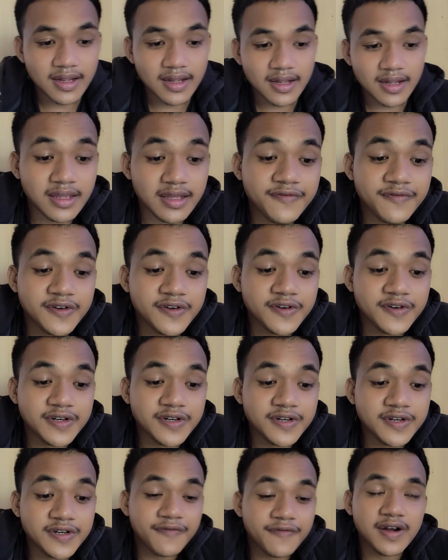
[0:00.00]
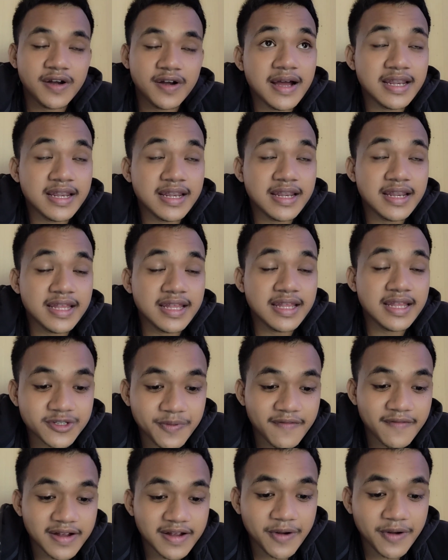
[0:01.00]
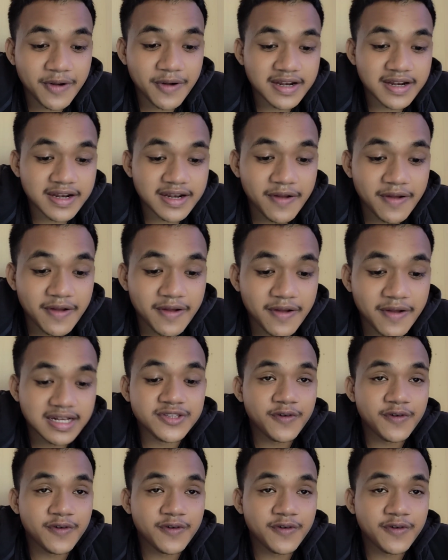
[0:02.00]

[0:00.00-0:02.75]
And for the primal and subprimal cuts of